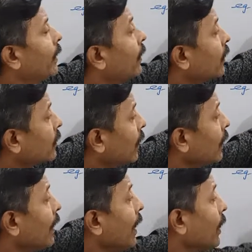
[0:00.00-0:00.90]

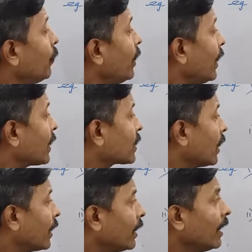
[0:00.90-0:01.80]
reduction, you will
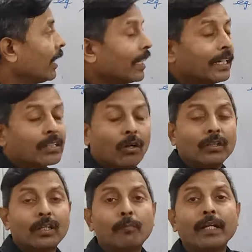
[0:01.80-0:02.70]
study it
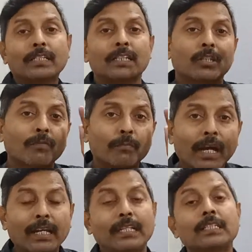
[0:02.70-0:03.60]
on the basis of
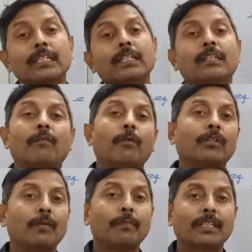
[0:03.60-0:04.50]
valency,
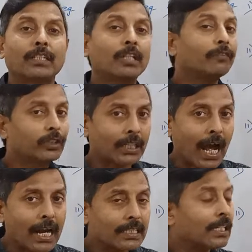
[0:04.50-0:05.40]
on the basis of
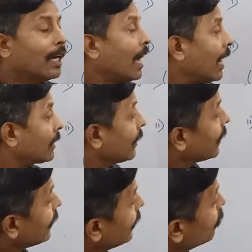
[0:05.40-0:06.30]
charge, and
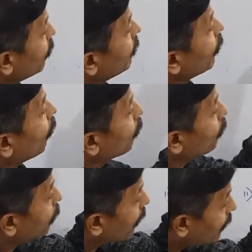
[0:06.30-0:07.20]
then it will be
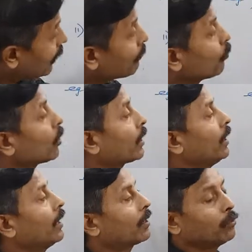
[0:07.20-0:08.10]
further more
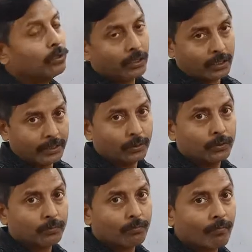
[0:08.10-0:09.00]
clear to
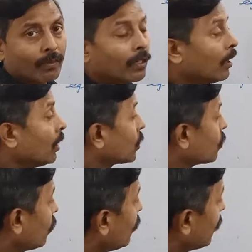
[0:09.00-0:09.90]
you.
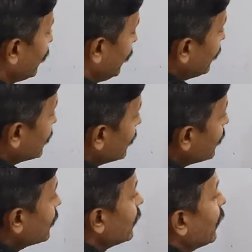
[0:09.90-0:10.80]
So in
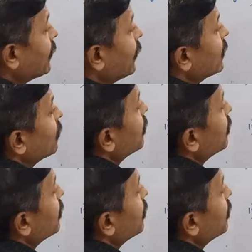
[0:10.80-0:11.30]
such reactions